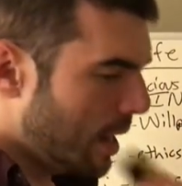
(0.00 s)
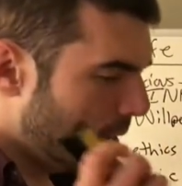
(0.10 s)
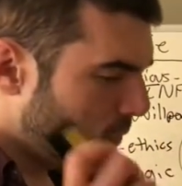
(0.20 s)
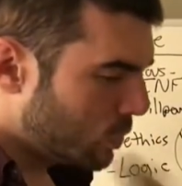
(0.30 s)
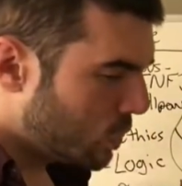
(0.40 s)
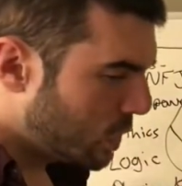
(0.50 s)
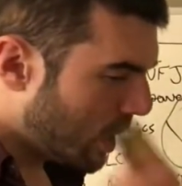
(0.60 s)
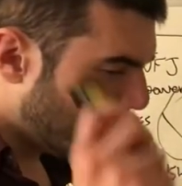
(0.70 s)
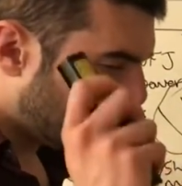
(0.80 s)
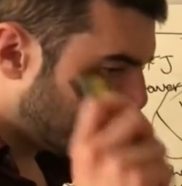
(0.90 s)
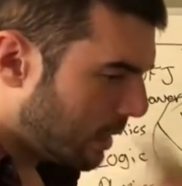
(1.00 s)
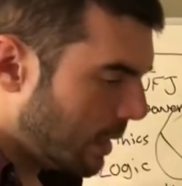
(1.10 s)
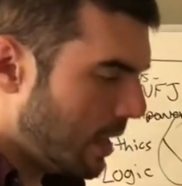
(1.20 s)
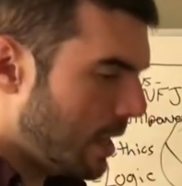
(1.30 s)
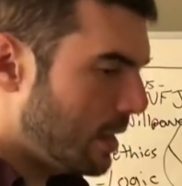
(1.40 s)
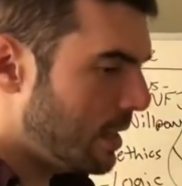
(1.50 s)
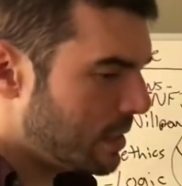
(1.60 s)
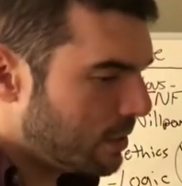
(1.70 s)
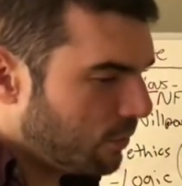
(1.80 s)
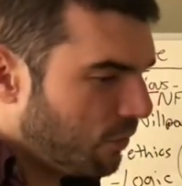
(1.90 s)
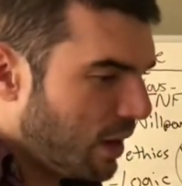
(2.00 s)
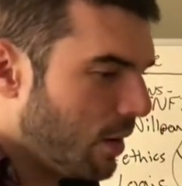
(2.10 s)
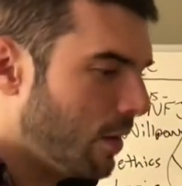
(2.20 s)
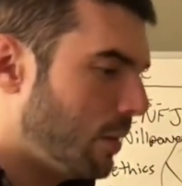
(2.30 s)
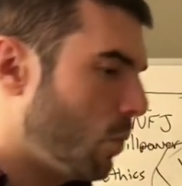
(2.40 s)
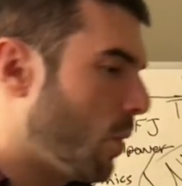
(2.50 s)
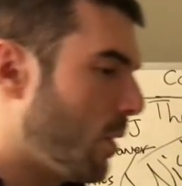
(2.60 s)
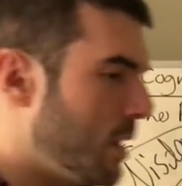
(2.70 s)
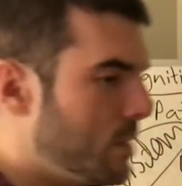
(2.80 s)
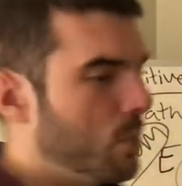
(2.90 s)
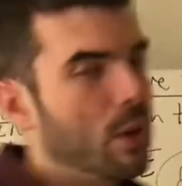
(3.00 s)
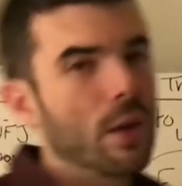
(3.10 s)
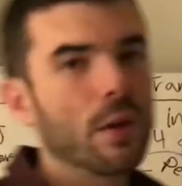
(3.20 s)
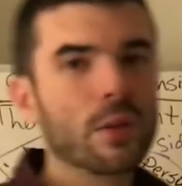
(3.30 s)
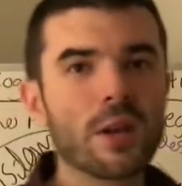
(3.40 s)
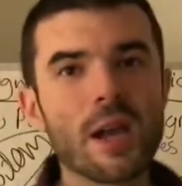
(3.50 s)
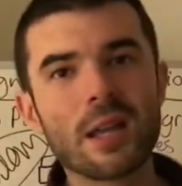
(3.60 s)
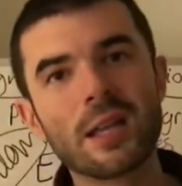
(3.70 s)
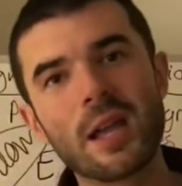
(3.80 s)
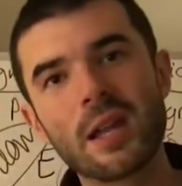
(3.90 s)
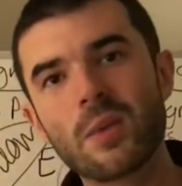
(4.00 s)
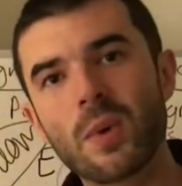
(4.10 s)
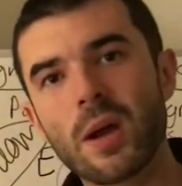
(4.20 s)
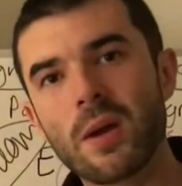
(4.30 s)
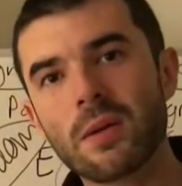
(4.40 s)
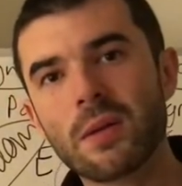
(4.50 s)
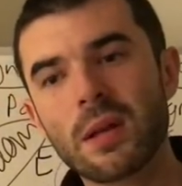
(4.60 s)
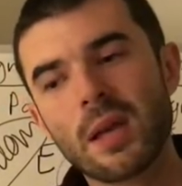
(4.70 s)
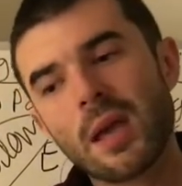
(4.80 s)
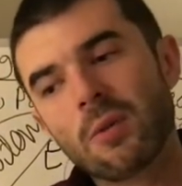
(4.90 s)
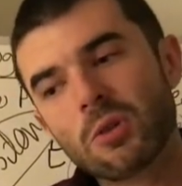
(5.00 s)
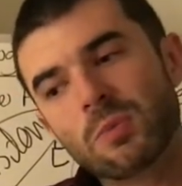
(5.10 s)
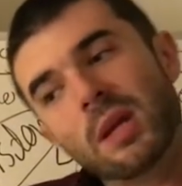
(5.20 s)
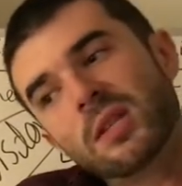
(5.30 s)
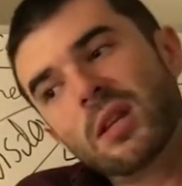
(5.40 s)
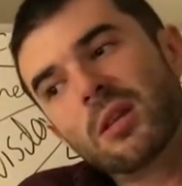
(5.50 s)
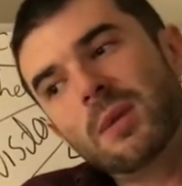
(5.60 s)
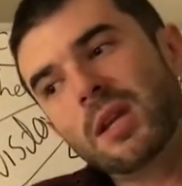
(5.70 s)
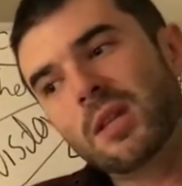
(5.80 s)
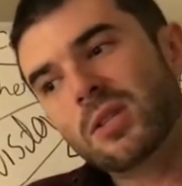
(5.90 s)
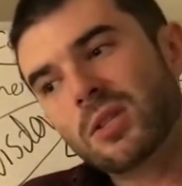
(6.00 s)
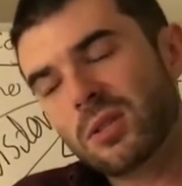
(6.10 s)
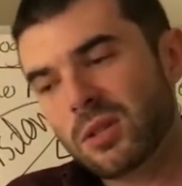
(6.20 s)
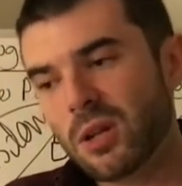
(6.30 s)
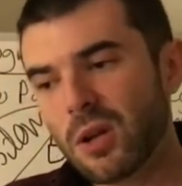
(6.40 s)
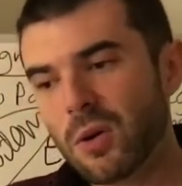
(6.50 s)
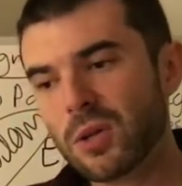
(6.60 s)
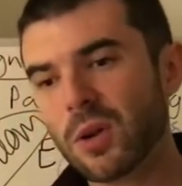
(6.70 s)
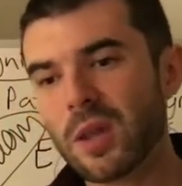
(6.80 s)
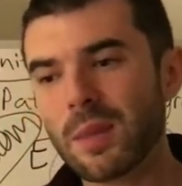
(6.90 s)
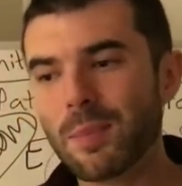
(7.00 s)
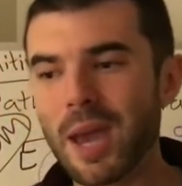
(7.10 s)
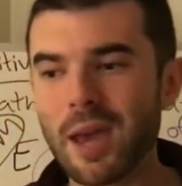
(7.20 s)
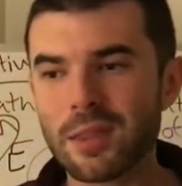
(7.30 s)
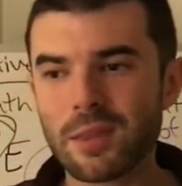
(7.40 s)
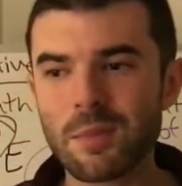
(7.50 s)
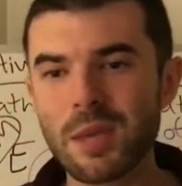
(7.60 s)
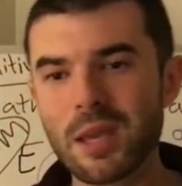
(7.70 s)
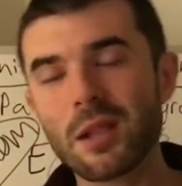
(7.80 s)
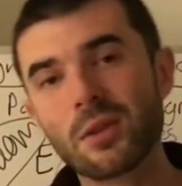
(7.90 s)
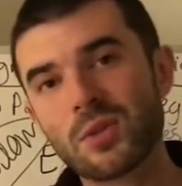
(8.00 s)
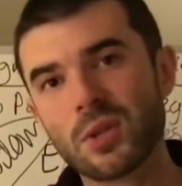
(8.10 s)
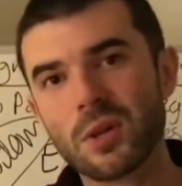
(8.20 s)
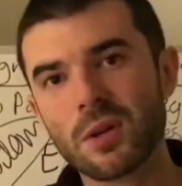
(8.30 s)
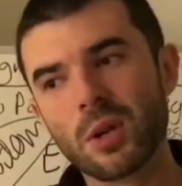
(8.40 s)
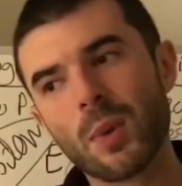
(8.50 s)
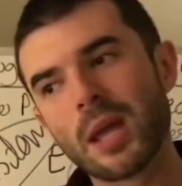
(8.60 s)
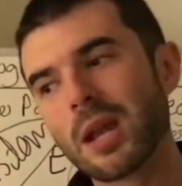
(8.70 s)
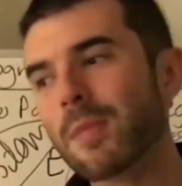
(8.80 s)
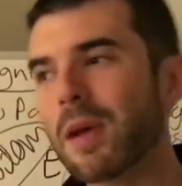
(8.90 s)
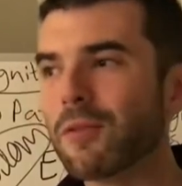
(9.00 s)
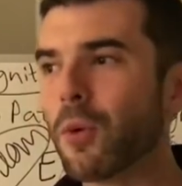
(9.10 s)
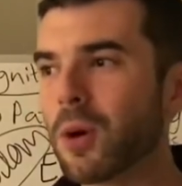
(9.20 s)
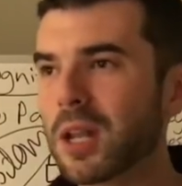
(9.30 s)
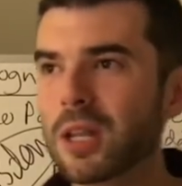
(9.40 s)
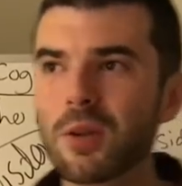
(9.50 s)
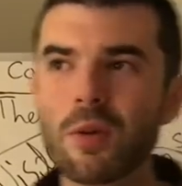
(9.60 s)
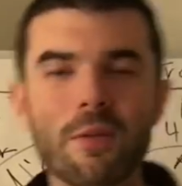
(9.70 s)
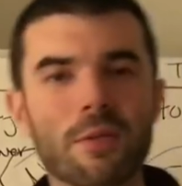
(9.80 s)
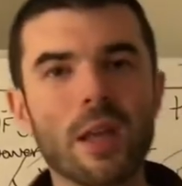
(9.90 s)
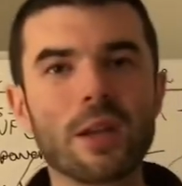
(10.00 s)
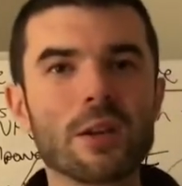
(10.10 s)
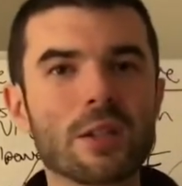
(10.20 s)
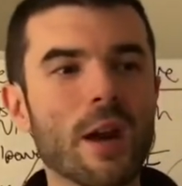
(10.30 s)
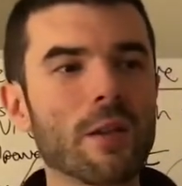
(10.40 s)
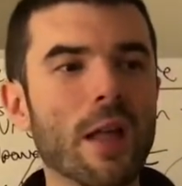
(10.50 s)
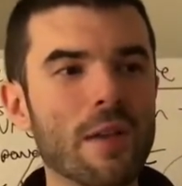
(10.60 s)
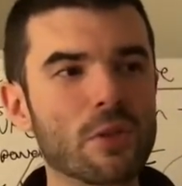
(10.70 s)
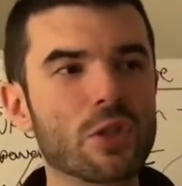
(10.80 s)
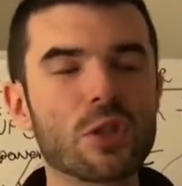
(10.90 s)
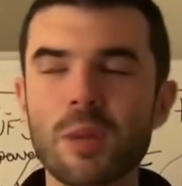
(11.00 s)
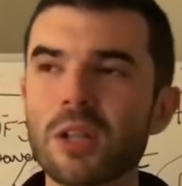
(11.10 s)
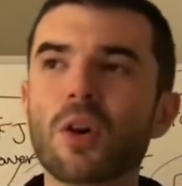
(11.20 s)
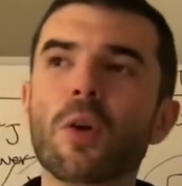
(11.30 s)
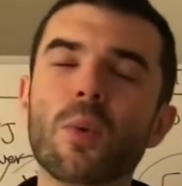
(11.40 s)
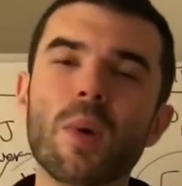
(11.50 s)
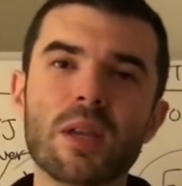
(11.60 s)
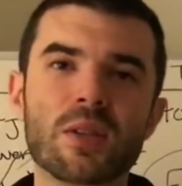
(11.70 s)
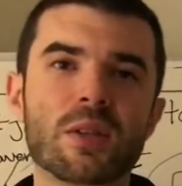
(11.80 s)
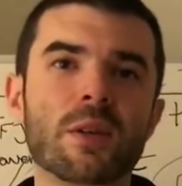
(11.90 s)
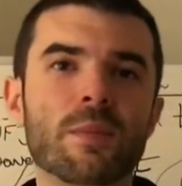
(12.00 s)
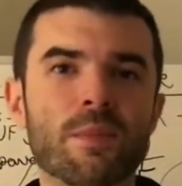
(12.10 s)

And if you're stuck in these fear and worries, well, you're not going to get anywhere, which basically means, you know, you're on the path to being a loser. You're waking up at 40 and you have, like, your entire life has just been a total waste.